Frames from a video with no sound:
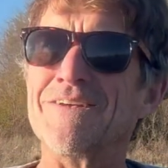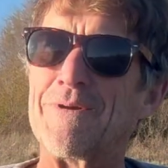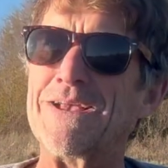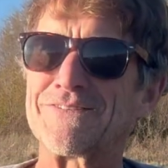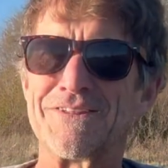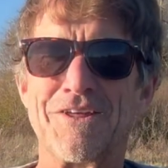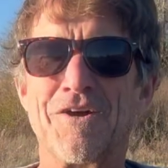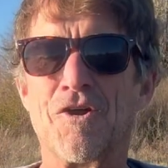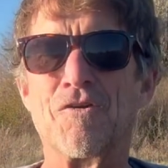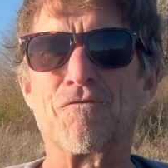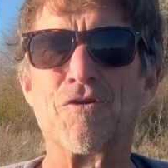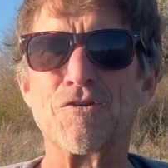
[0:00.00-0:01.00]
basically
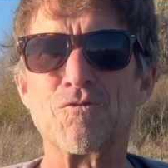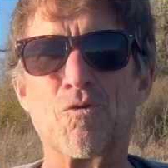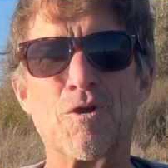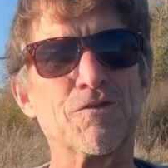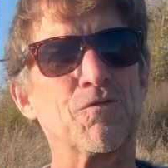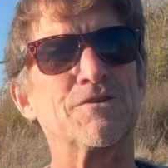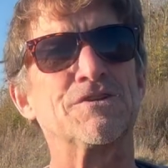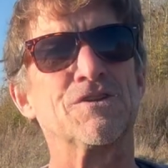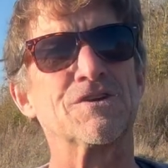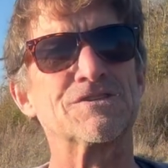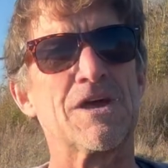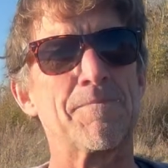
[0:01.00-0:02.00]
her first words when she
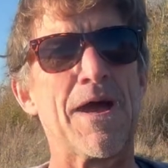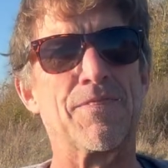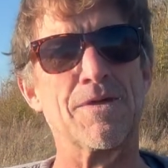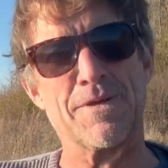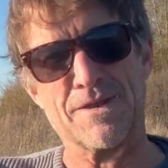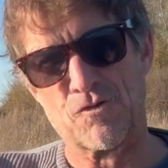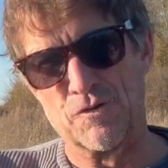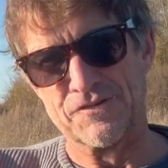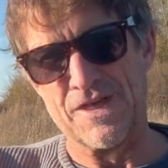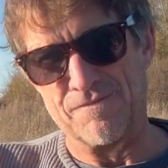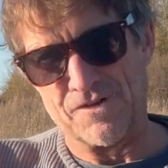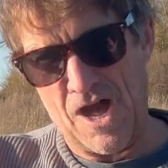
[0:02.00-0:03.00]
looks up at them, and of course
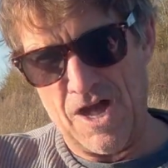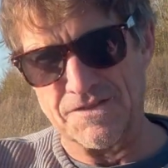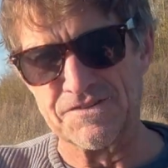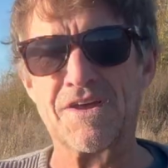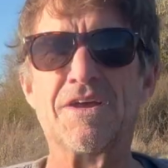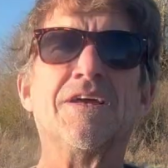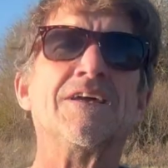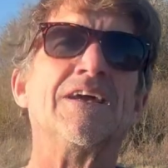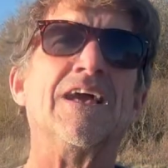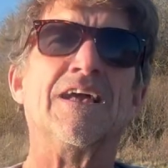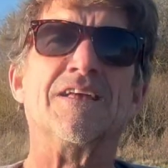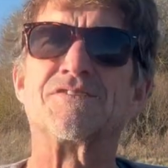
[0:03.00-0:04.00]
they have guns,
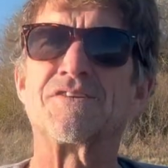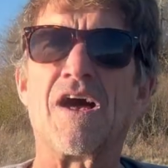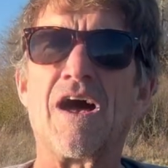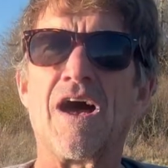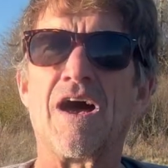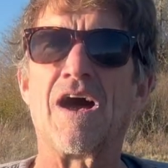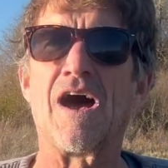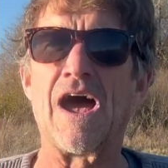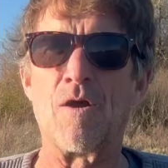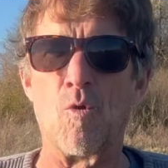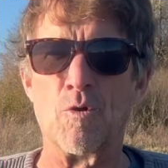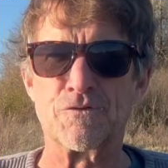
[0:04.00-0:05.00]
is,
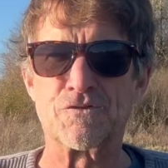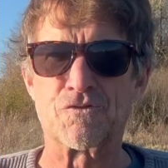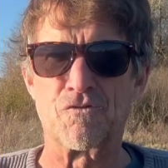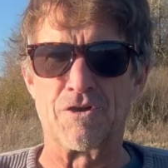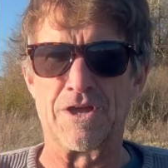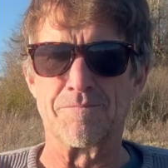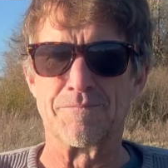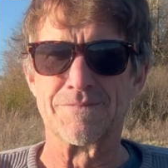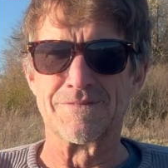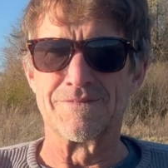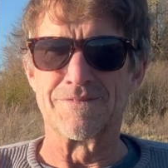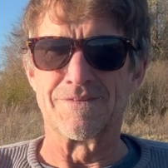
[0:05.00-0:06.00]
"I won't scream."
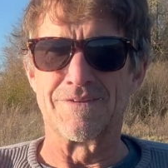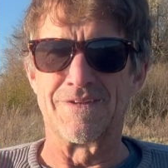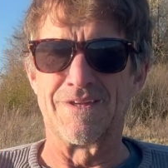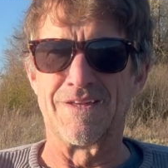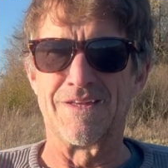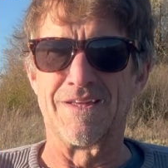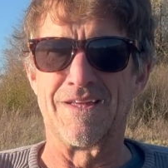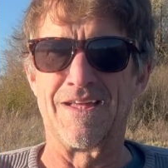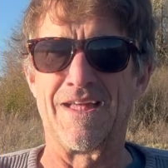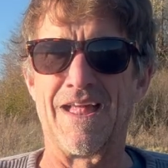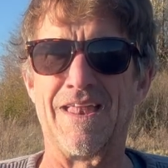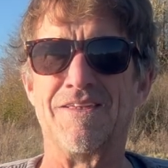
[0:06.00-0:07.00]

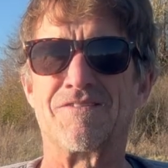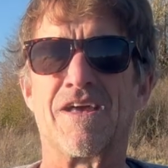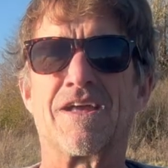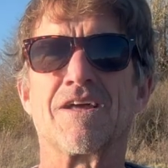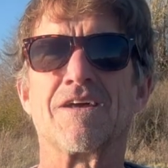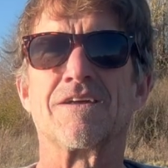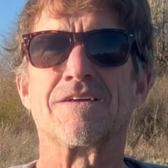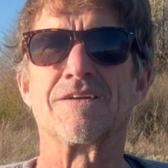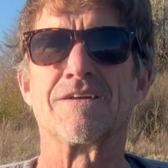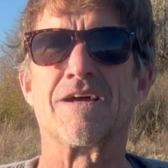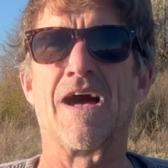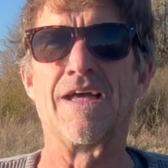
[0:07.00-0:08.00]
And he's like,
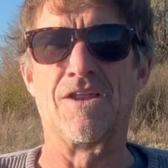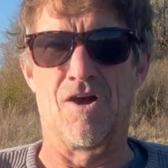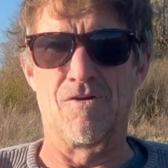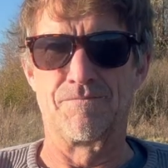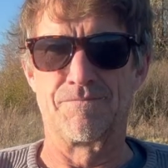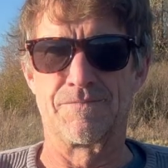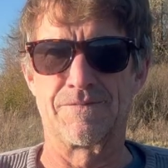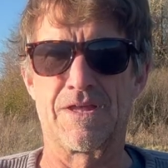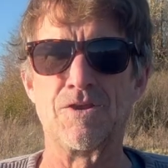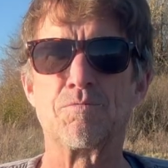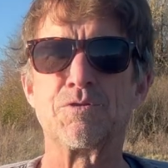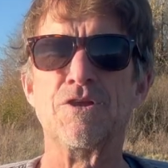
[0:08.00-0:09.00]
"I know. Can
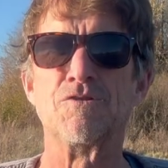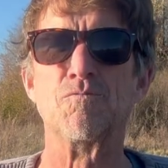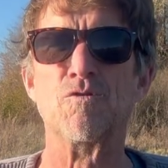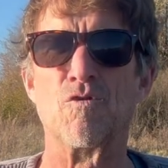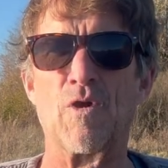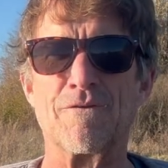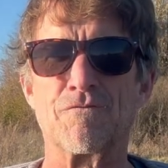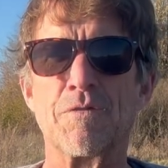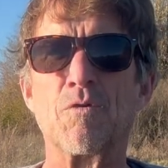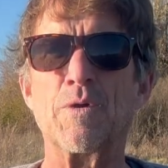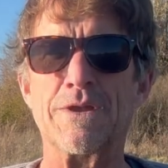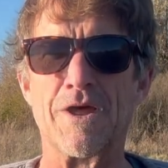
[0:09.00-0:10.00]
you please move away from
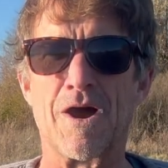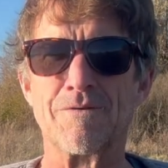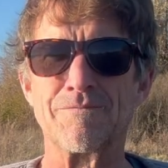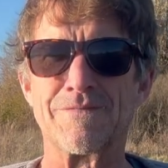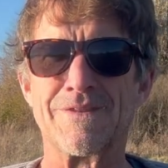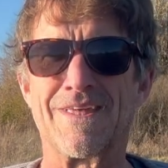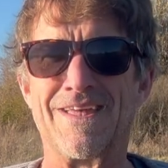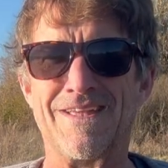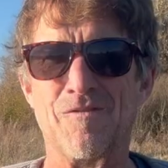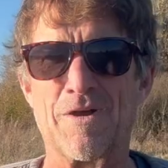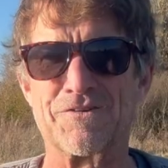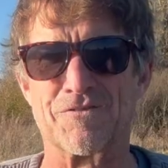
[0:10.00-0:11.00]
the window?" And he
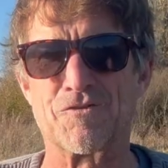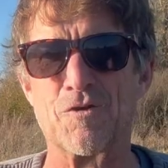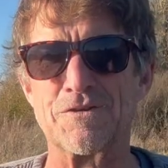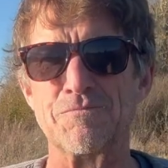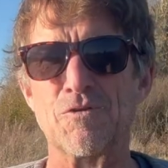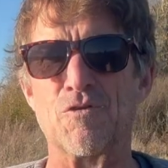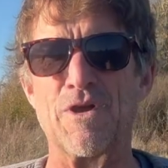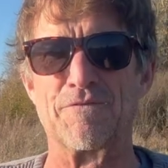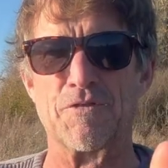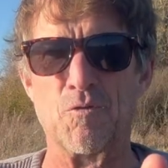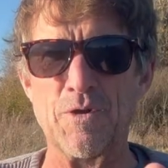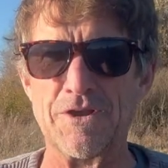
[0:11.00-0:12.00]
wants her, of course, to move away
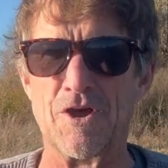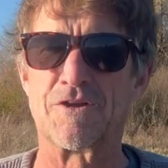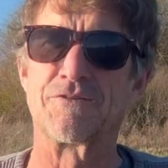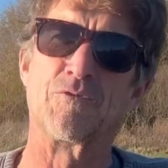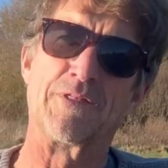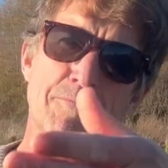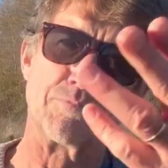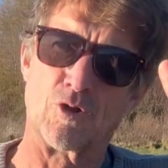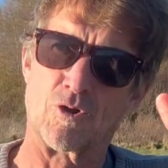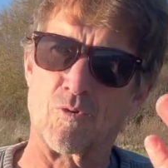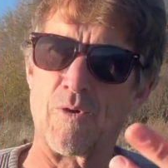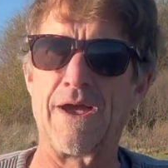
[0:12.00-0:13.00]
from the window because when they blow
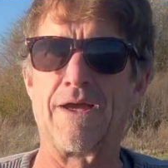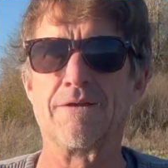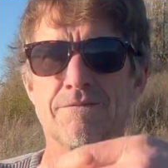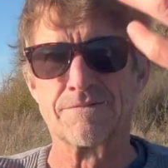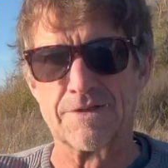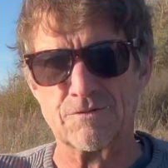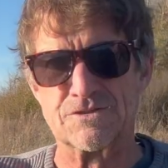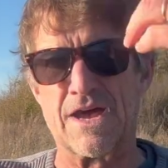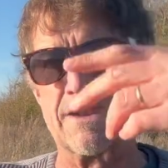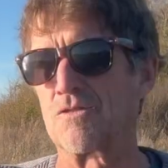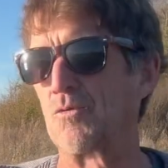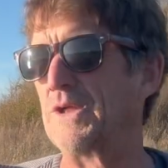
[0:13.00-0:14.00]
her away, they would
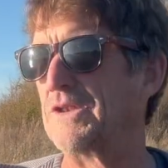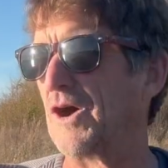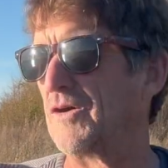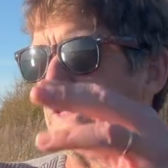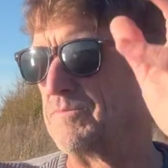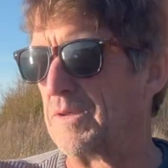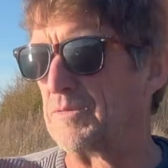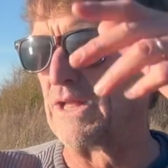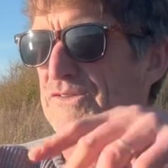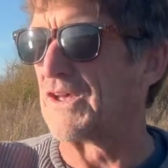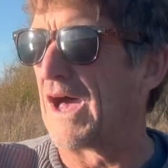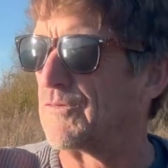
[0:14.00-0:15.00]
shout out the window and then people
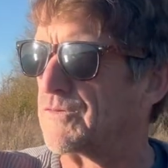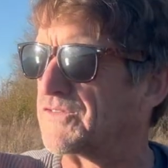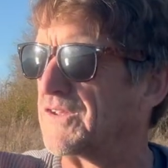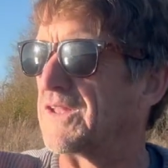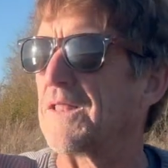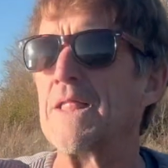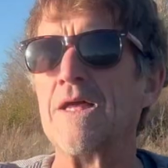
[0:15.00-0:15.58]
outside would see it.